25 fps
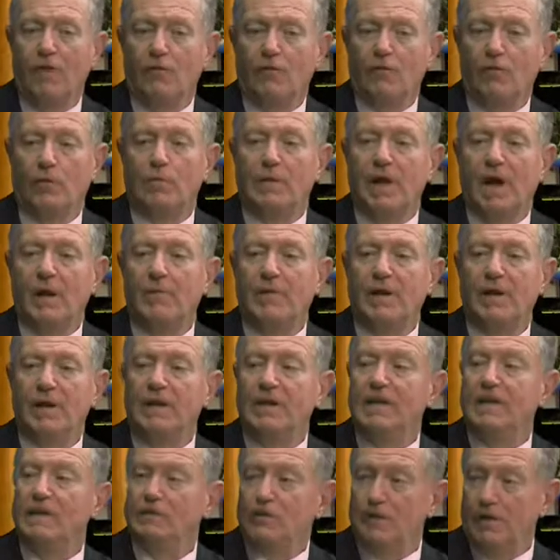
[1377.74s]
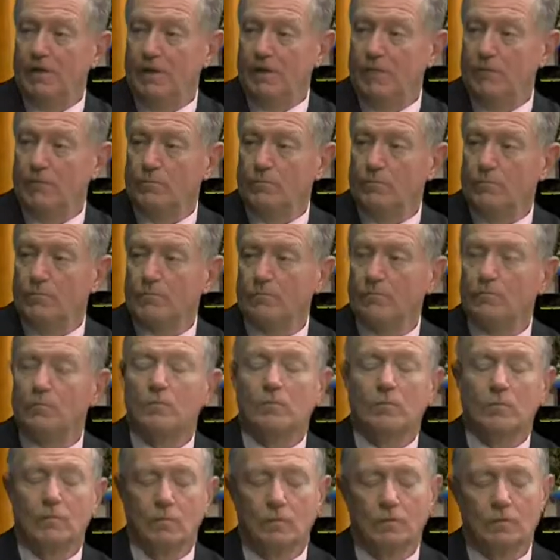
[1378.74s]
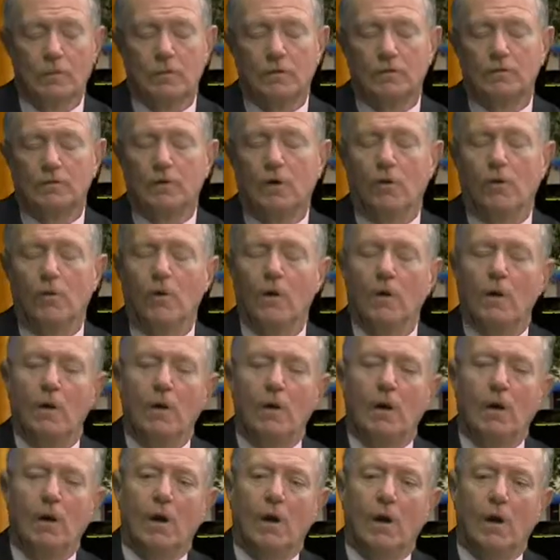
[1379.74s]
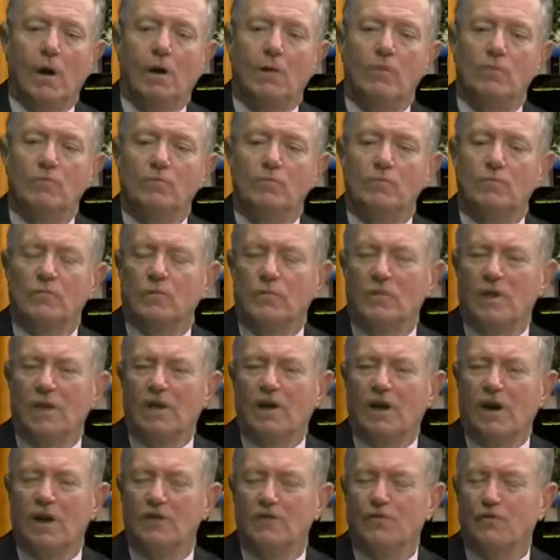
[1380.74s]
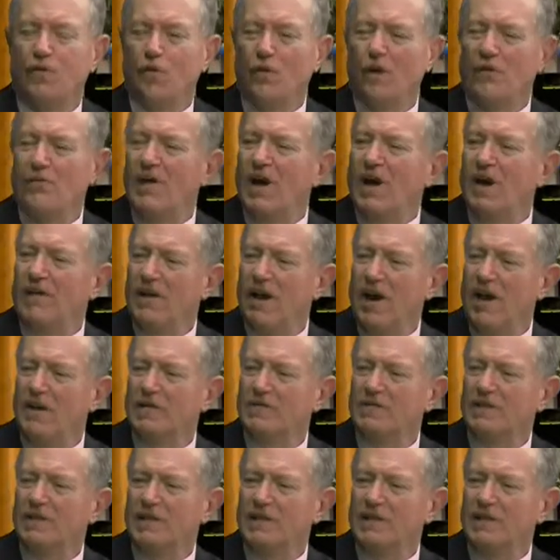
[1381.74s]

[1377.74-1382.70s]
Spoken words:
From not being in jail. So it costs $45 a